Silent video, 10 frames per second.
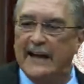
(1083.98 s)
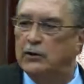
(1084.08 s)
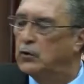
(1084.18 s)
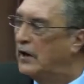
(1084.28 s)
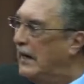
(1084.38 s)
to
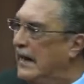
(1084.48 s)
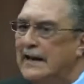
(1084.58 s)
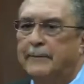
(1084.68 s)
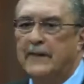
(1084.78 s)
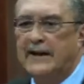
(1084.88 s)
clean
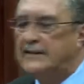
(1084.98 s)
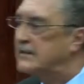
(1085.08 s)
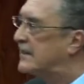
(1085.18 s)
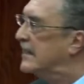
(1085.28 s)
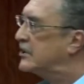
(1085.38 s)
up the
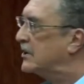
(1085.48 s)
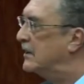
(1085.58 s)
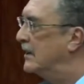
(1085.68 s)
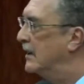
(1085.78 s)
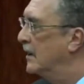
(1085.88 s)
legislation.
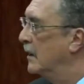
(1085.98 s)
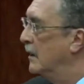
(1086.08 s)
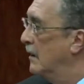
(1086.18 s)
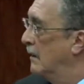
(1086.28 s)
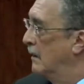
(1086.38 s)

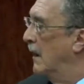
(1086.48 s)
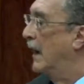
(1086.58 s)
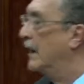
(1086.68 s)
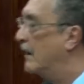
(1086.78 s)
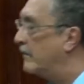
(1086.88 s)
And
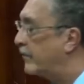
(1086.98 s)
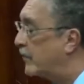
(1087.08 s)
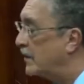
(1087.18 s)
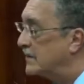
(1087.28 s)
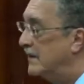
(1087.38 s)
of
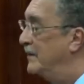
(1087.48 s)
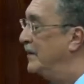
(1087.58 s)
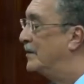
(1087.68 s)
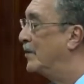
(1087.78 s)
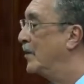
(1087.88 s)
course, I've been
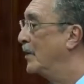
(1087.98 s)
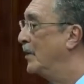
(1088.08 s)
told,